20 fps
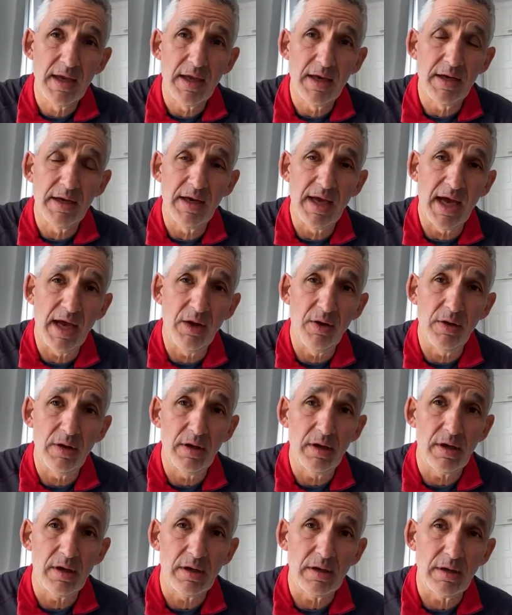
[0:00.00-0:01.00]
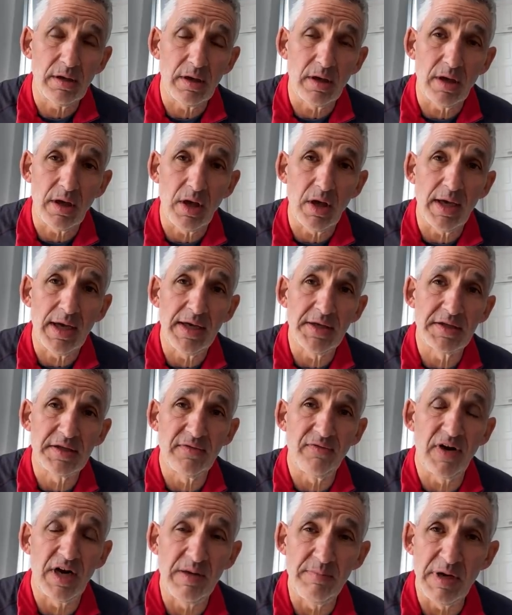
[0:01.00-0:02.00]
Now, it's a
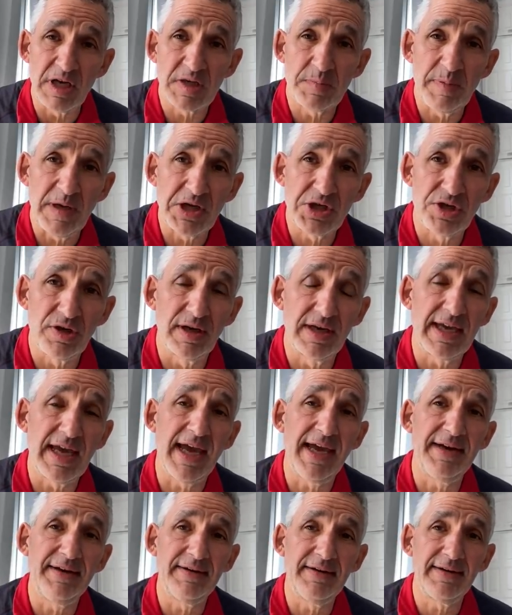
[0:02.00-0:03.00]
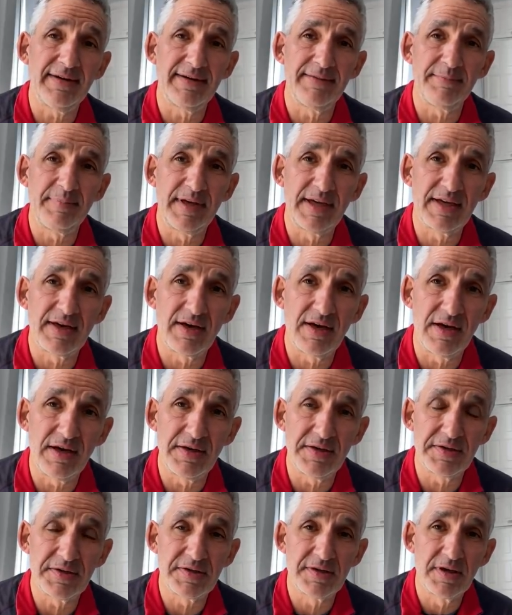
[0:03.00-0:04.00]
very mixed picture again
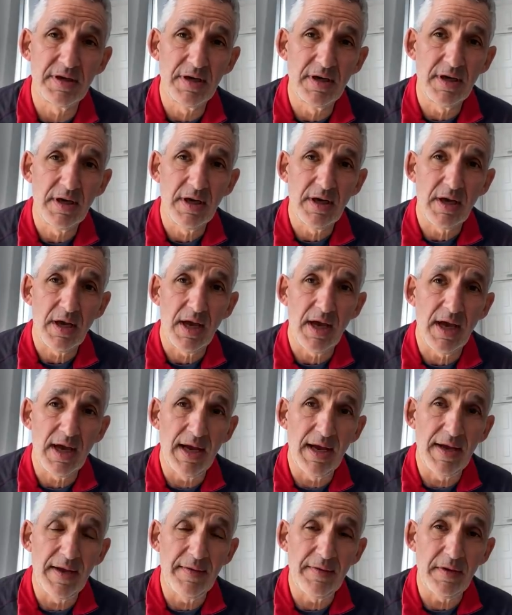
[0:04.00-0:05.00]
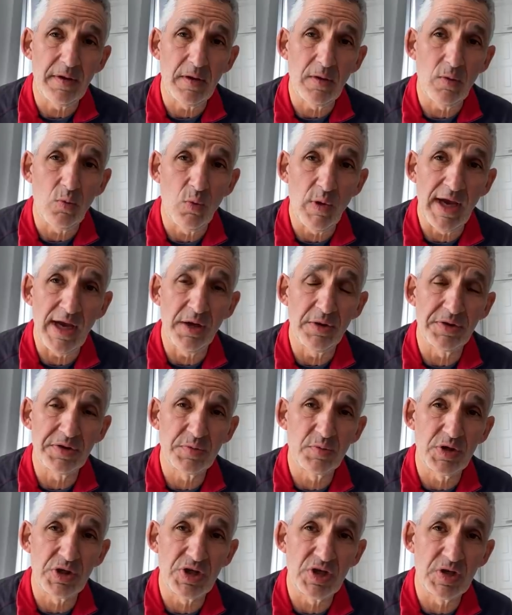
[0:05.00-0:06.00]
because uh, Wales,
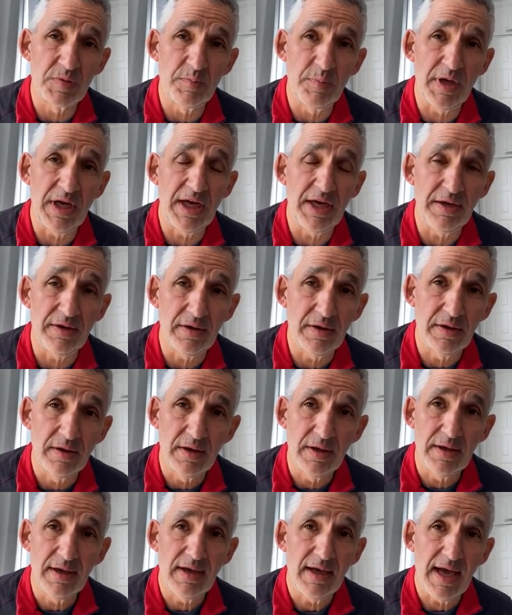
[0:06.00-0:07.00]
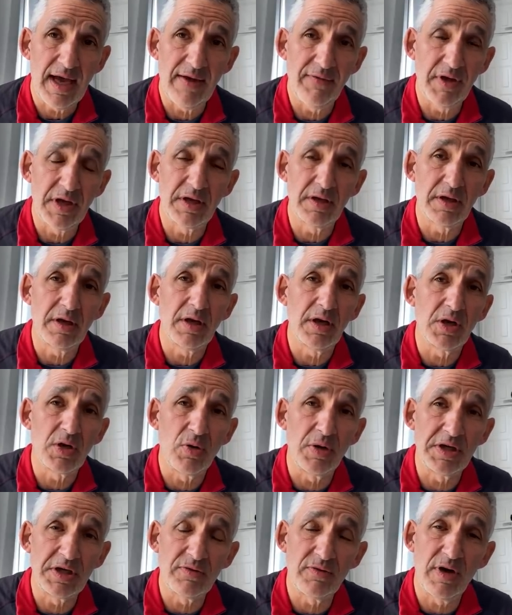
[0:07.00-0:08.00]
which has been having,
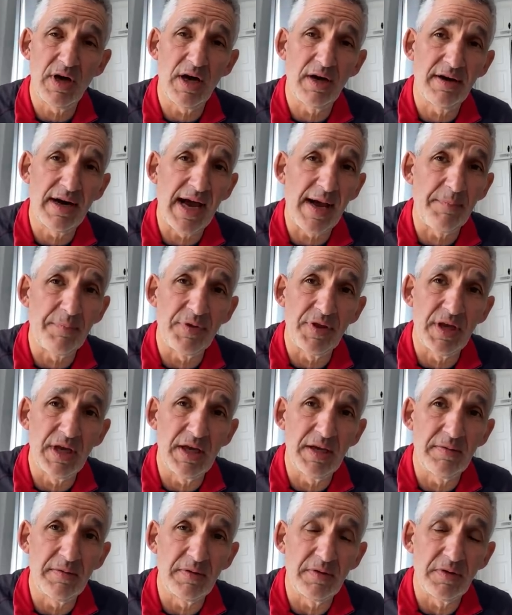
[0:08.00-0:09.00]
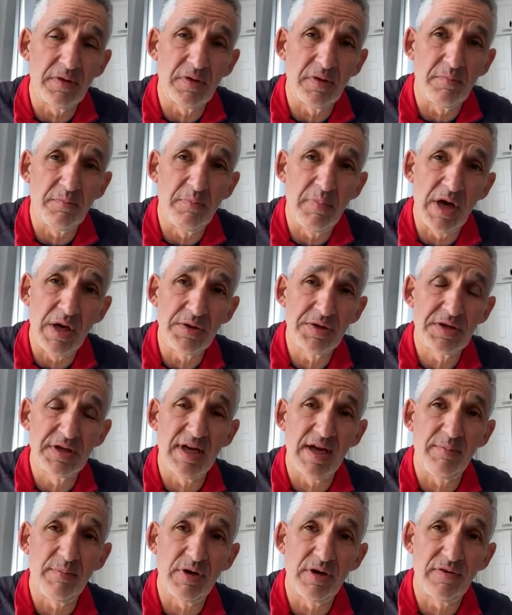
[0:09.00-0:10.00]
according to our app, the, the most
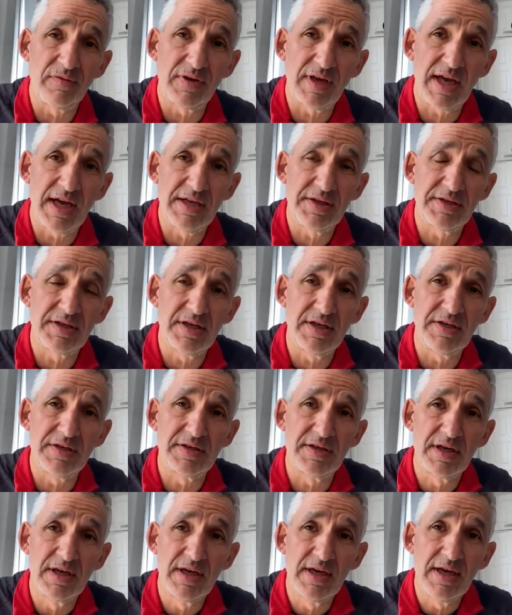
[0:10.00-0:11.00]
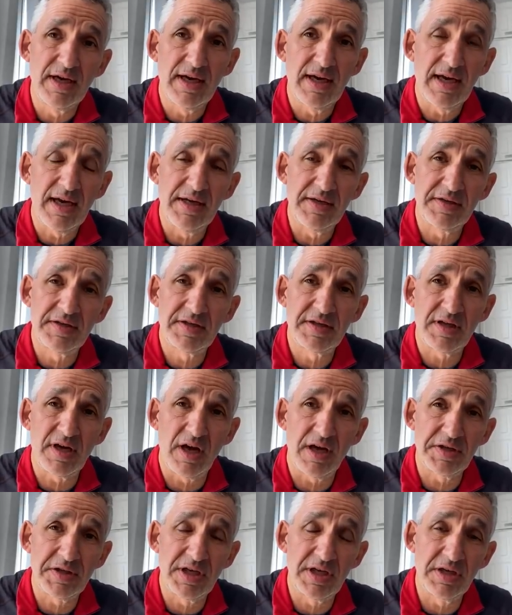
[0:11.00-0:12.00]
number of cases is
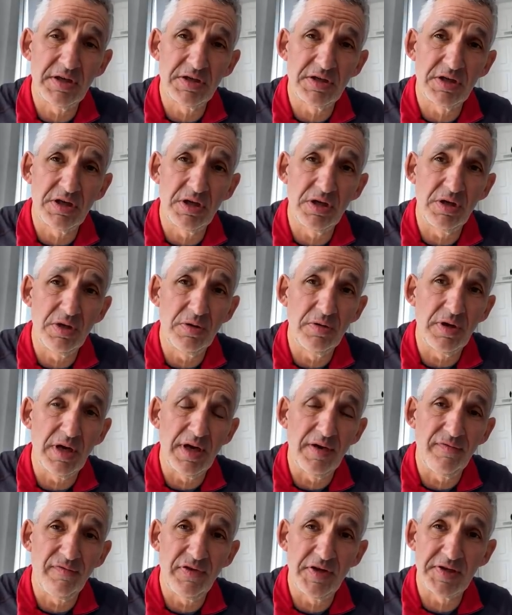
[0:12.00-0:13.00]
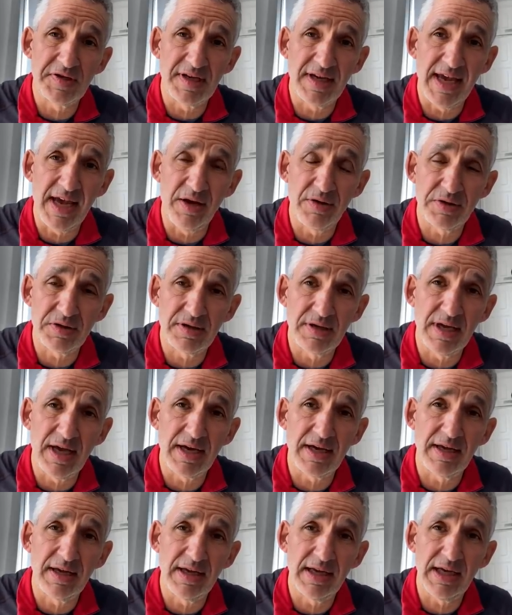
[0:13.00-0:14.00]
starting to uh, fizzle out,
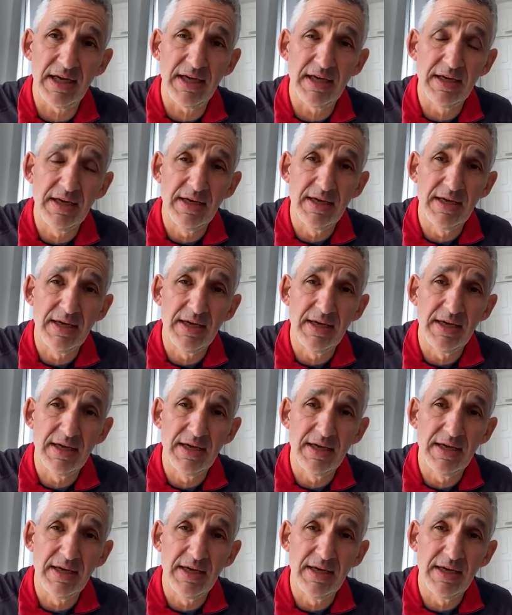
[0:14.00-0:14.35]
luckily